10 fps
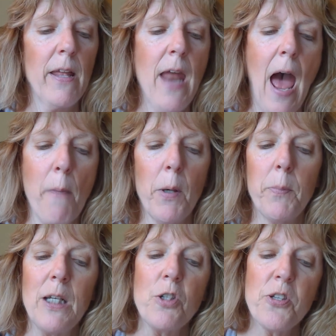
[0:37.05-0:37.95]
and hop
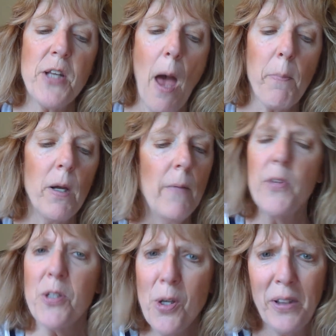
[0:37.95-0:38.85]
up each step.
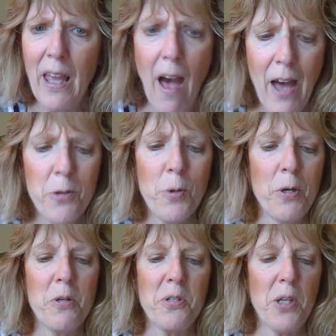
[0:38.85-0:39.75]
There's only
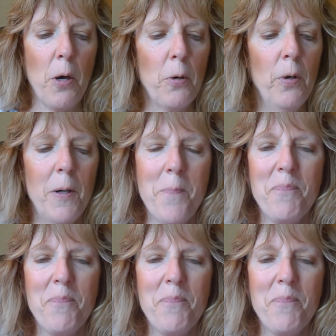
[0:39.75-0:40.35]
100 or so.